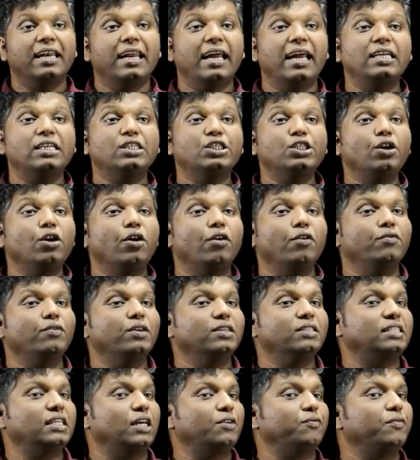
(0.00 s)

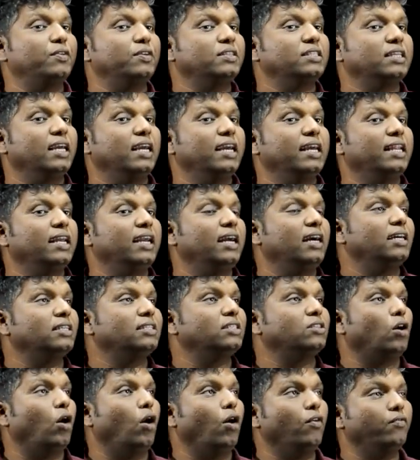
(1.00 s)
ratio of the surface
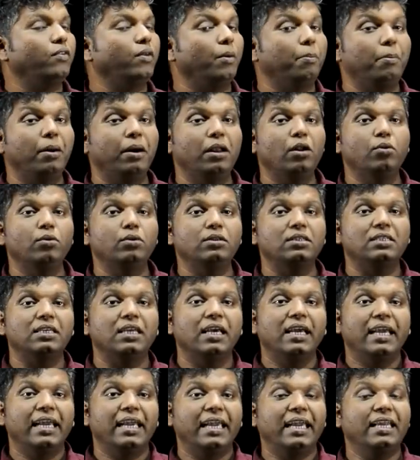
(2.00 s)
areas of the
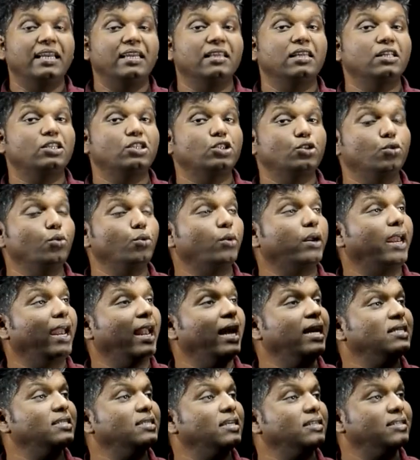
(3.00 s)
balloons in the
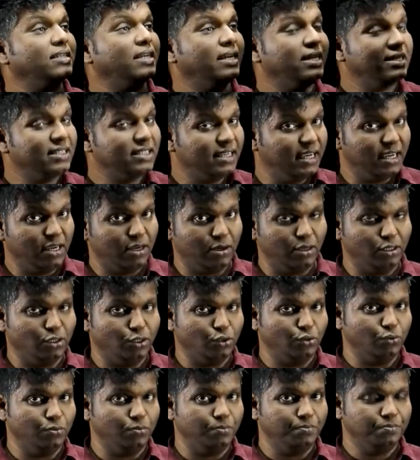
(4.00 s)
two cases is
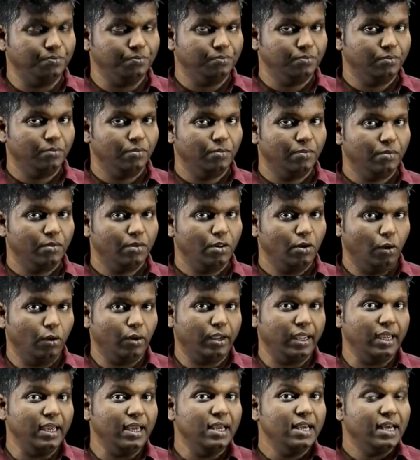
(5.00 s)
equal to,
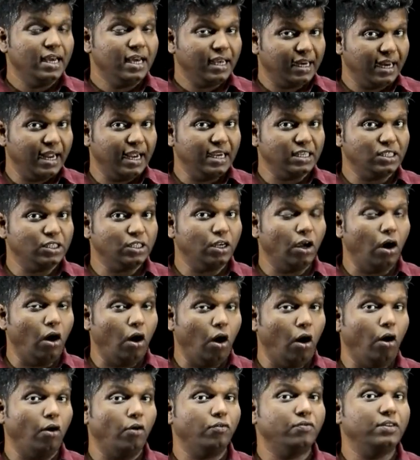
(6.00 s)
okay,
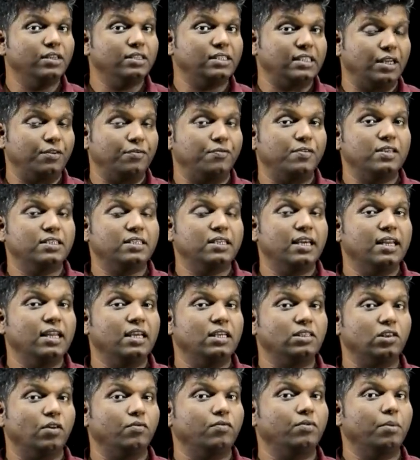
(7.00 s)
ratio of the surface
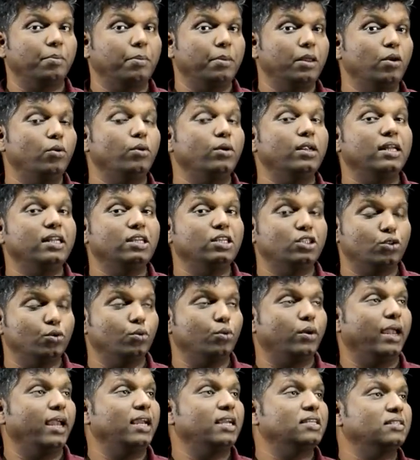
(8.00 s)
areas of the balloon
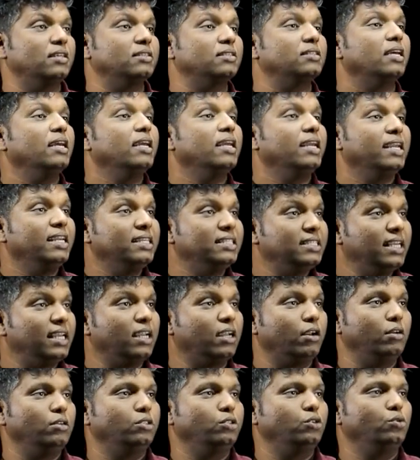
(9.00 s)
in two cases
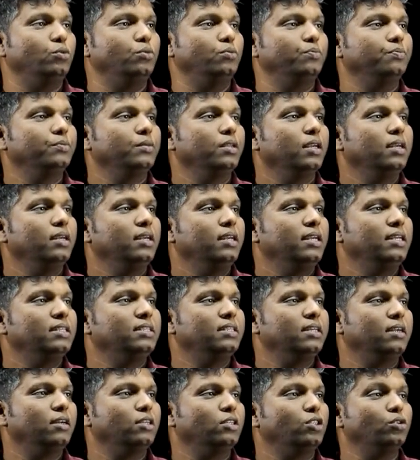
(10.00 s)
is equal to
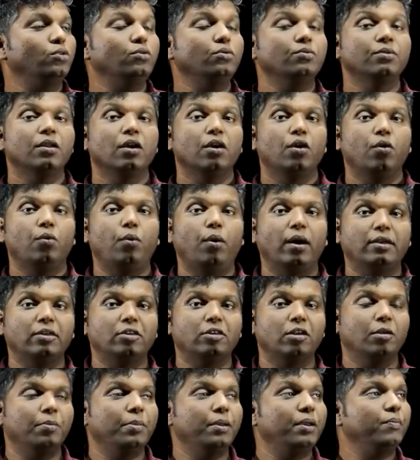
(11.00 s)

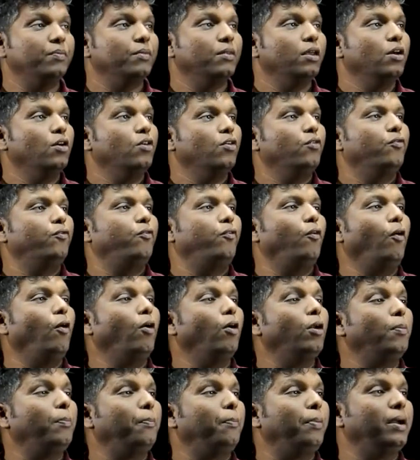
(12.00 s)
what it will be?
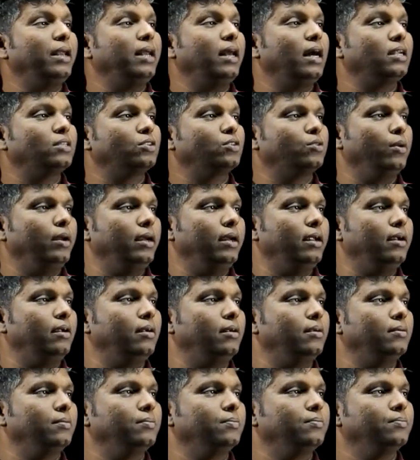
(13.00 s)
4 pi r
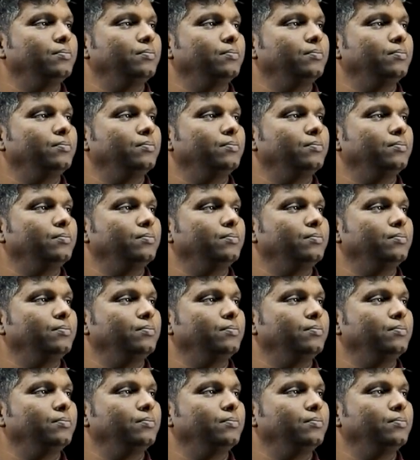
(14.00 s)
square.